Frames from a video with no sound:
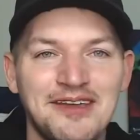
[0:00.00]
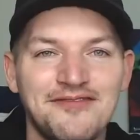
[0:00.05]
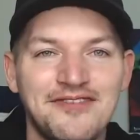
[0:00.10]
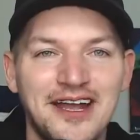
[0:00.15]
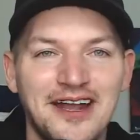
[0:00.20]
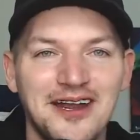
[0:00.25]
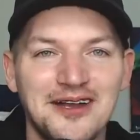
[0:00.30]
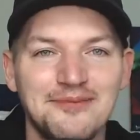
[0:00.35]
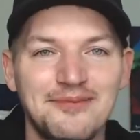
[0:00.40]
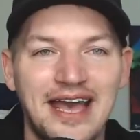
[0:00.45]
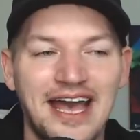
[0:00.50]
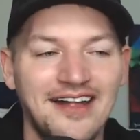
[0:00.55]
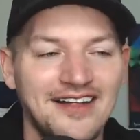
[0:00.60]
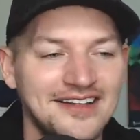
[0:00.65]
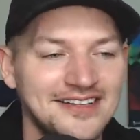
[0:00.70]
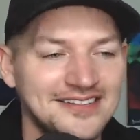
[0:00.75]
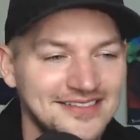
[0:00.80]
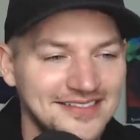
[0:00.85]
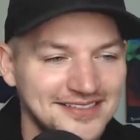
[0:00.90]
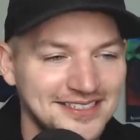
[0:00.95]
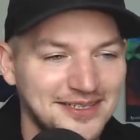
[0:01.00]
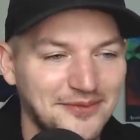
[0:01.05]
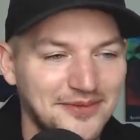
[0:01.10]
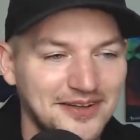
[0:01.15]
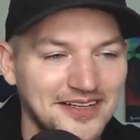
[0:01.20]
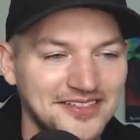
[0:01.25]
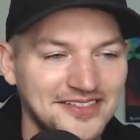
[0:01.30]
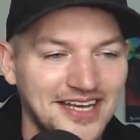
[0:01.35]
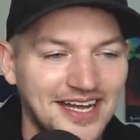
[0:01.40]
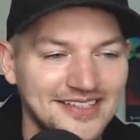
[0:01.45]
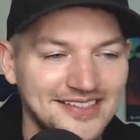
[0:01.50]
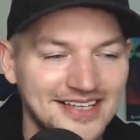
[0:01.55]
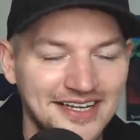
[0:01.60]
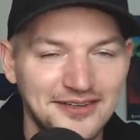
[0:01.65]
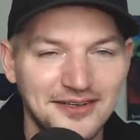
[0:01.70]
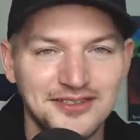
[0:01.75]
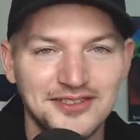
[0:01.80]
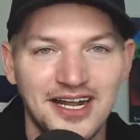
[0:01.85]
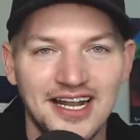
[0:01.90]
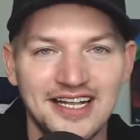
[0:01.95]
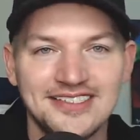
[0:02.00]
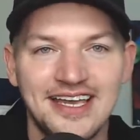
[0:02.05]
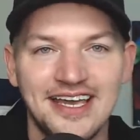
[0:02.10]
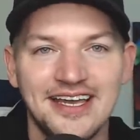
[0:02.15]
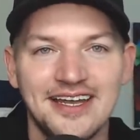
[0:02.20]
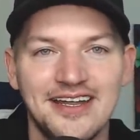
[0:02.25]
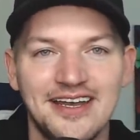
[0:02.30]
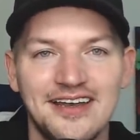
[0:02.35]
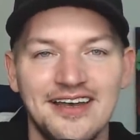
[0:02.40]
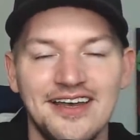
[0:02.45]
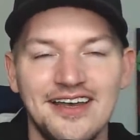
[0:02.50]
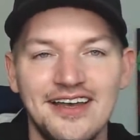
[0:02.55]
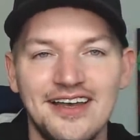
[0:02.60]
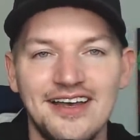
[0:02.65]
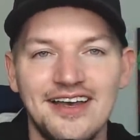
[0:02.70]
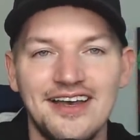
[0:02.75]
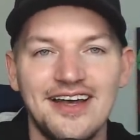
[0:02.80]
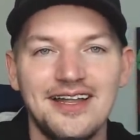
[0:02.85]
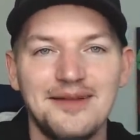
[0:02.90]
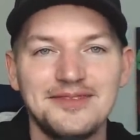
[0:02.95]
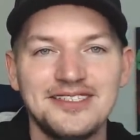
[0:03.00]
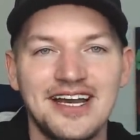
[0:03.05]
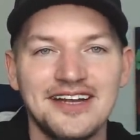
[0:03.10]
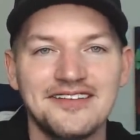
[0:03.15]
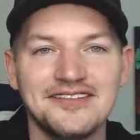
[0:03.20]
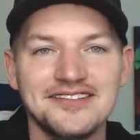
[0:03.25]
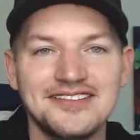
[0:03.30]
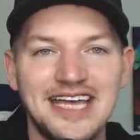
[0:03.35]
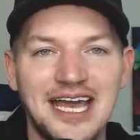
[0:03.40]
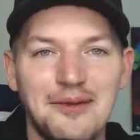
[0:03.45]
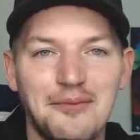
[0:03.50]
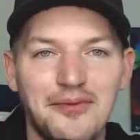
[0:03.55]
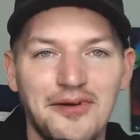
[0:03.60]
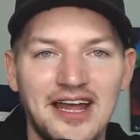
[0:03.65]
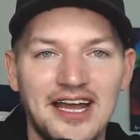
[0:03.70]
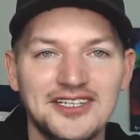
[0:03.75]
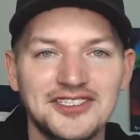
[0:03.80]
fair and balanced to someone in the chat. So I do try to take an, a, an objective standpoint.